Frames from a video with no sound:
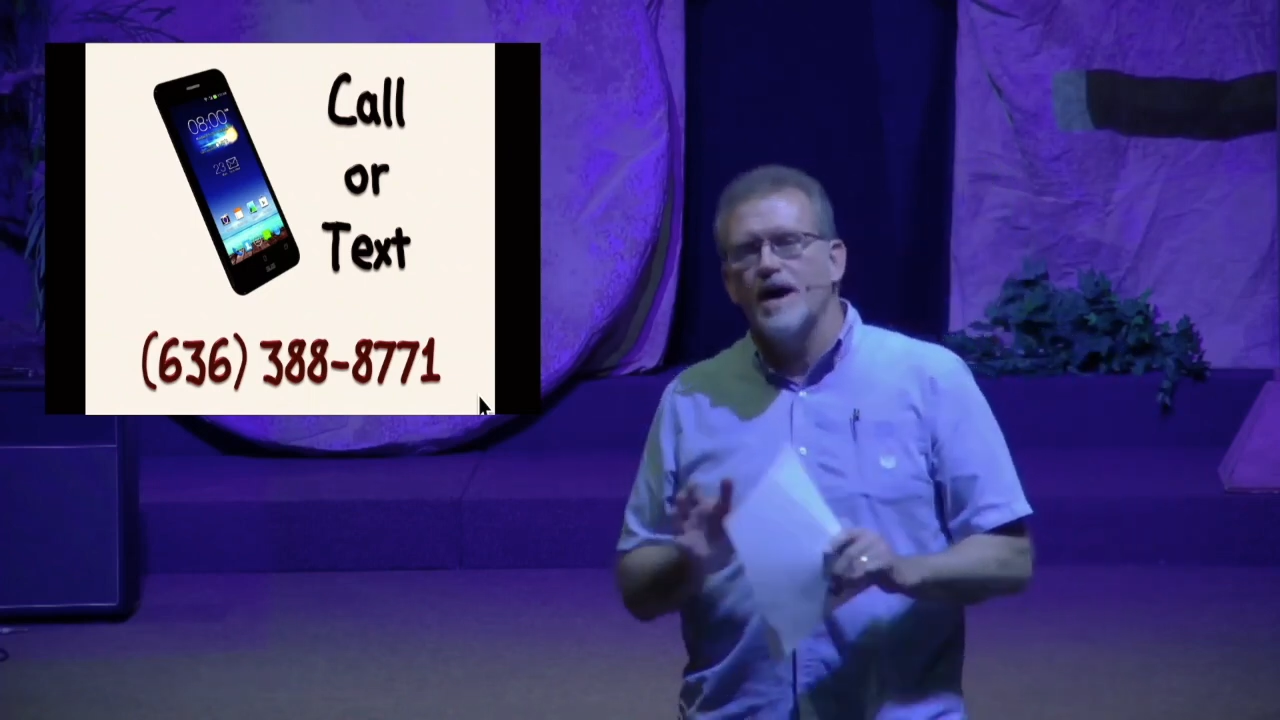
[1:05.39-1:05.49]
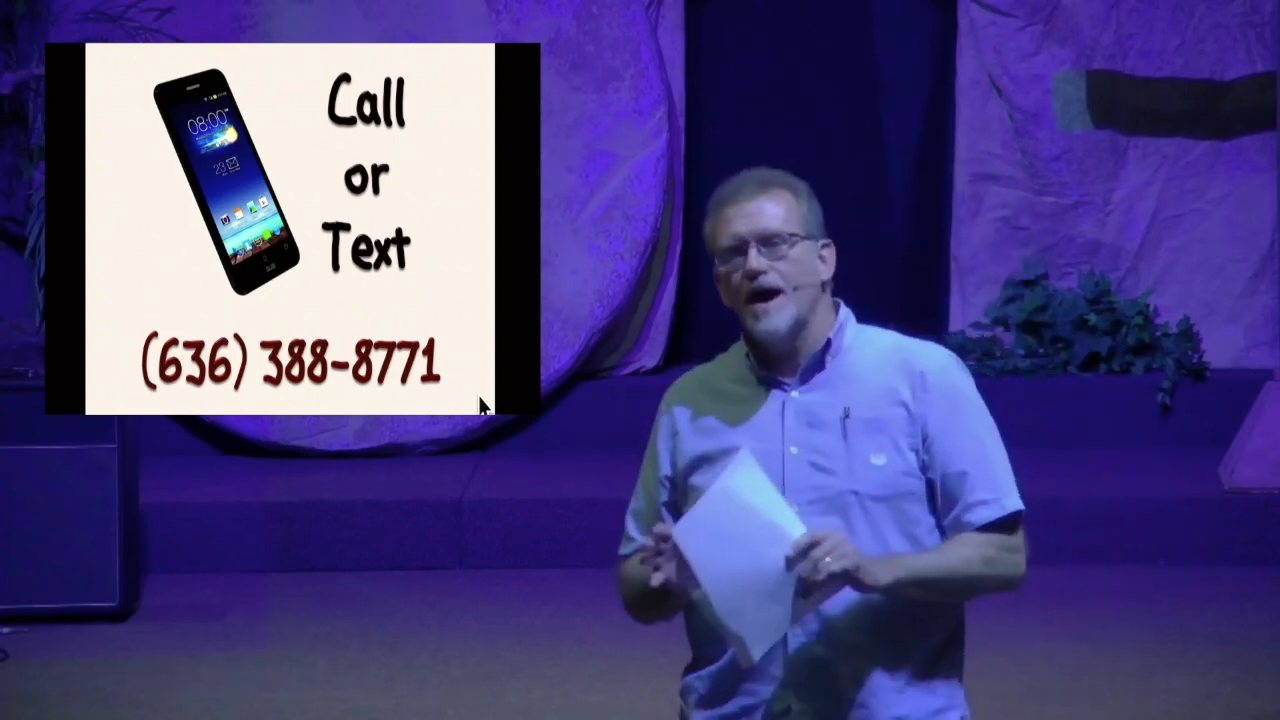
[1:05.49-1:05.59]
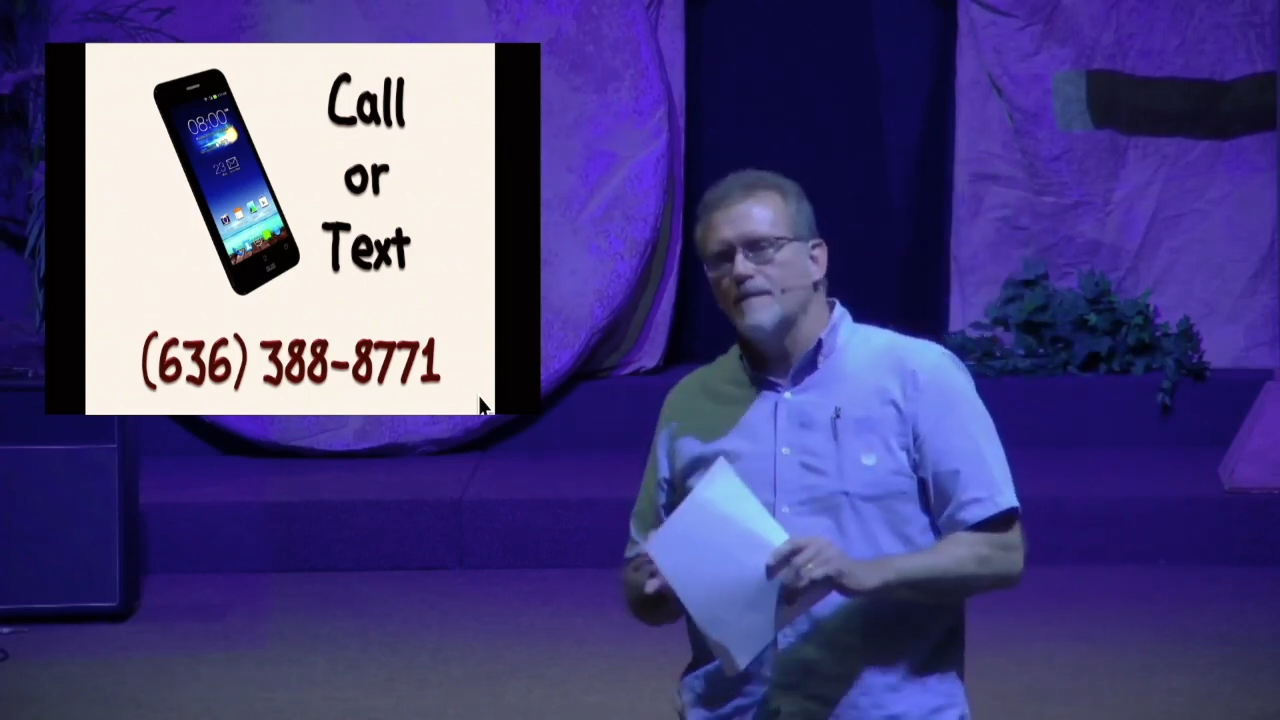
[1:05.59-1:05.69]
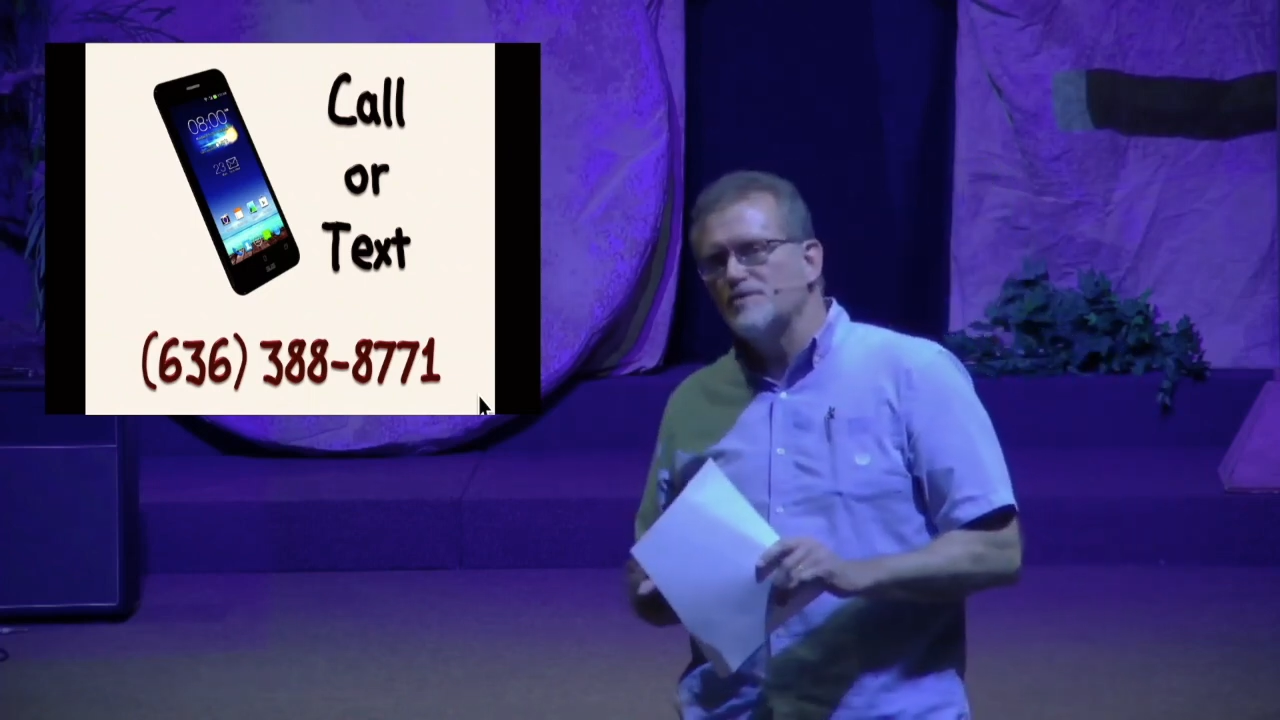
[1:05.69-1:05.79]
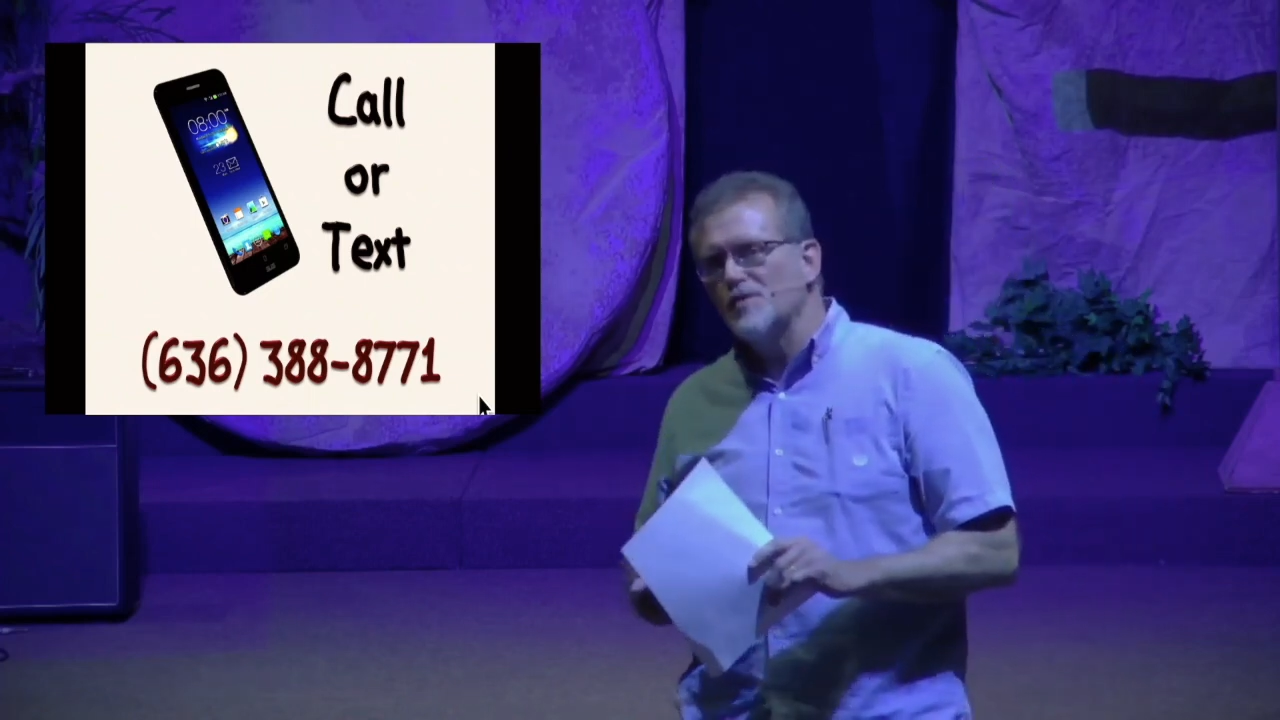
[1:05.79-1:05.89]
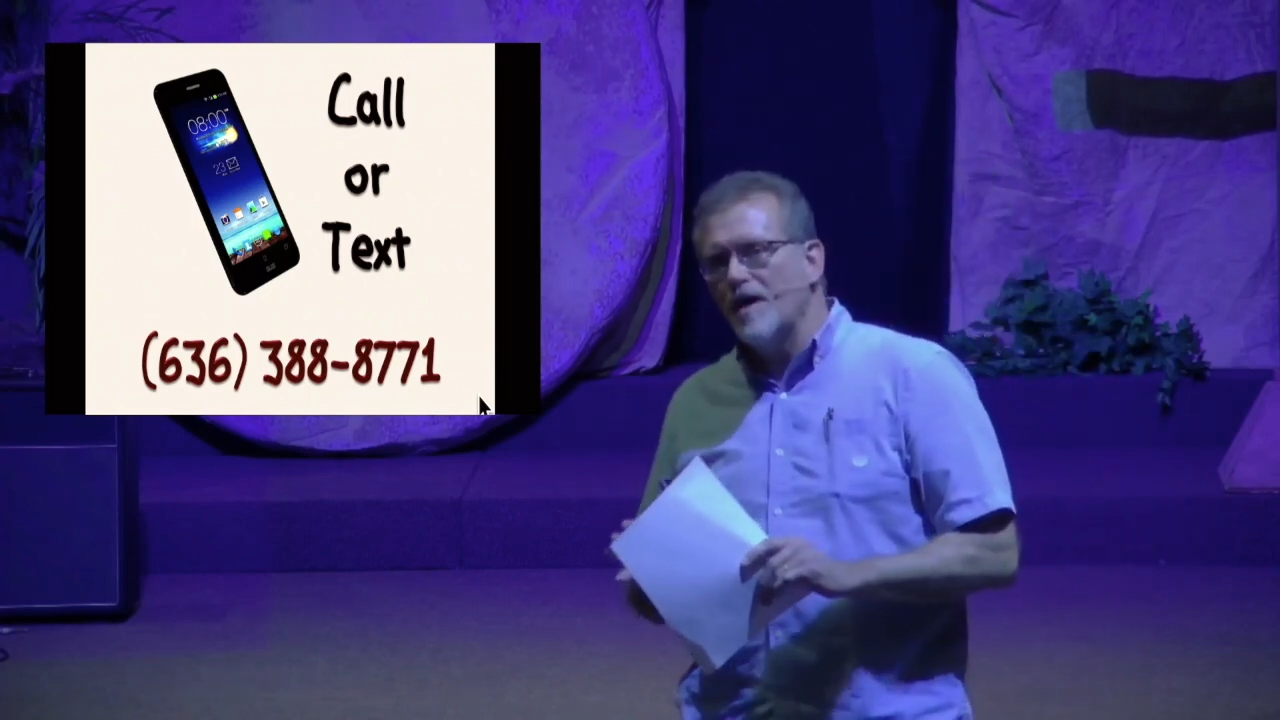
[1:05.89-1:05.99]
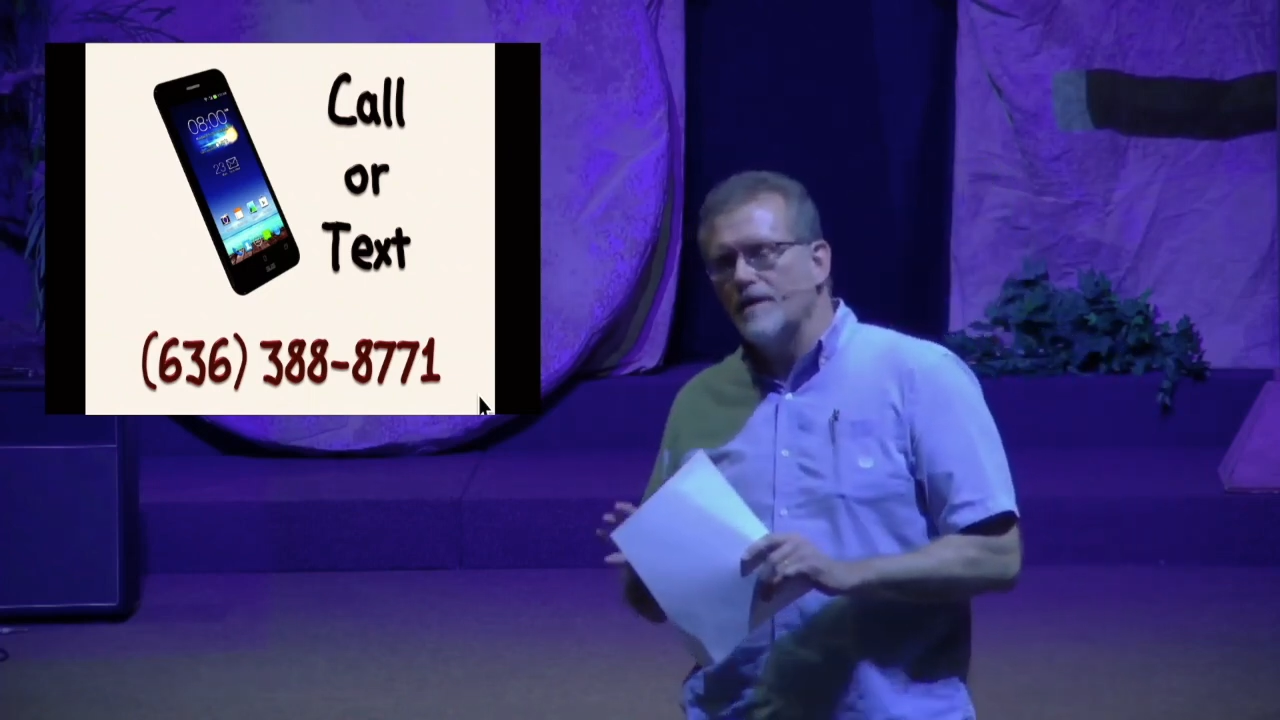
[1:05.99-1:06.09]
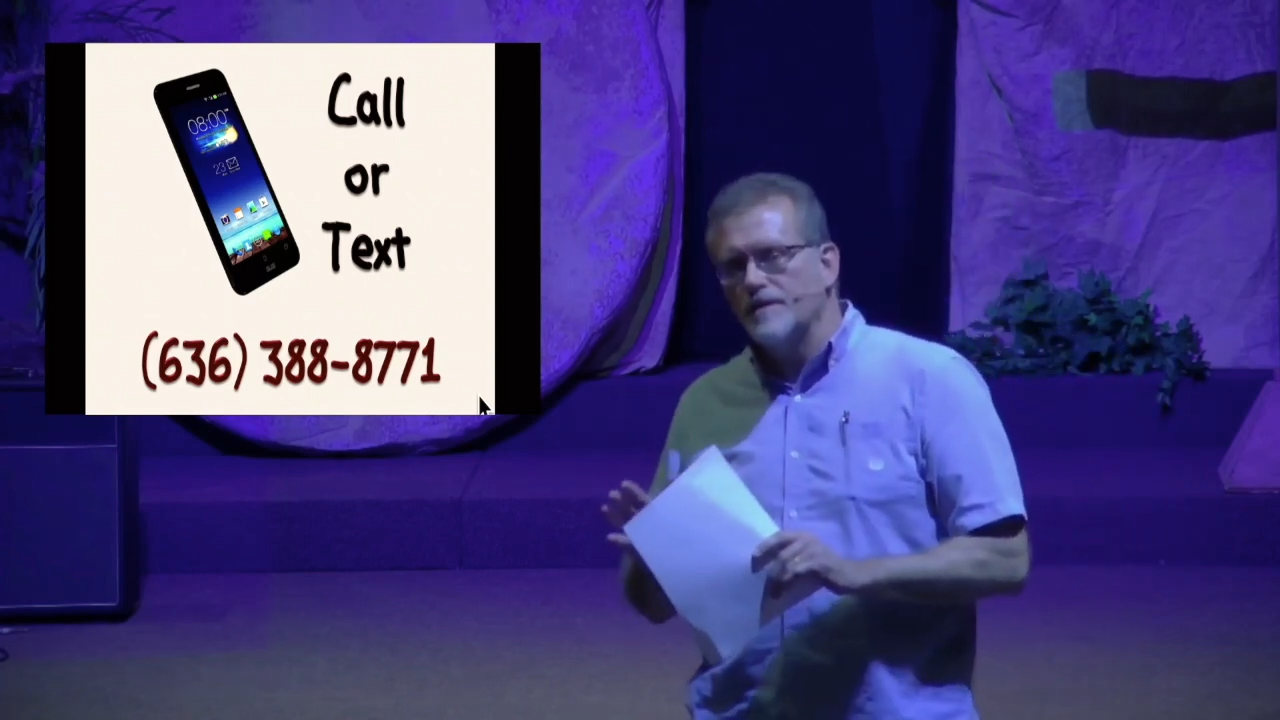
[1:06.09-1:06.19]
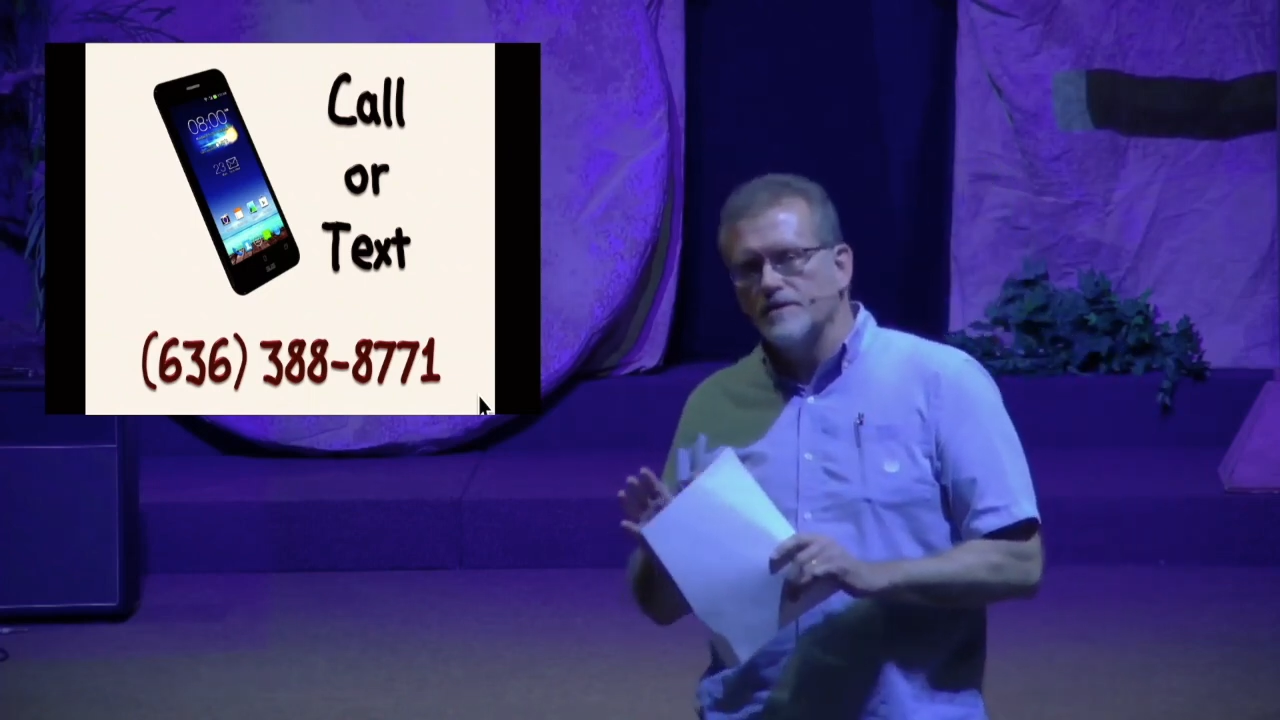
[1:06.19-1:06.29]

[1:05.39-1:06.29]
times throughout